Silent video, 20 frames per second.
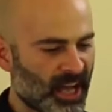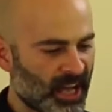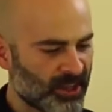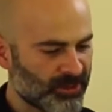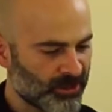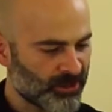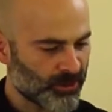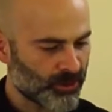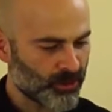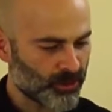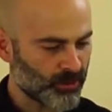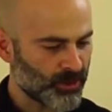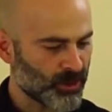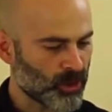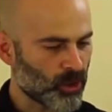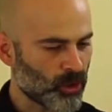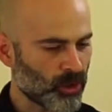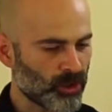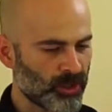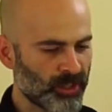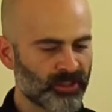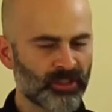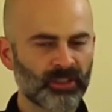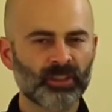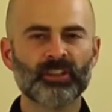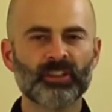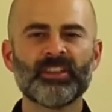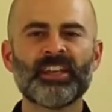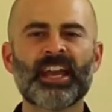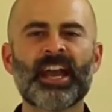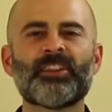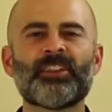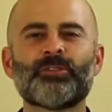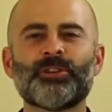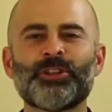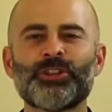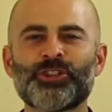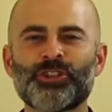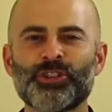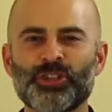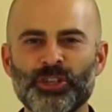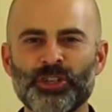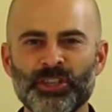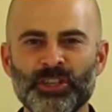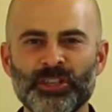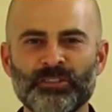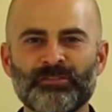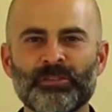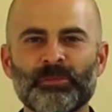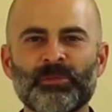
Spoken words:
Either we call it gathering Qi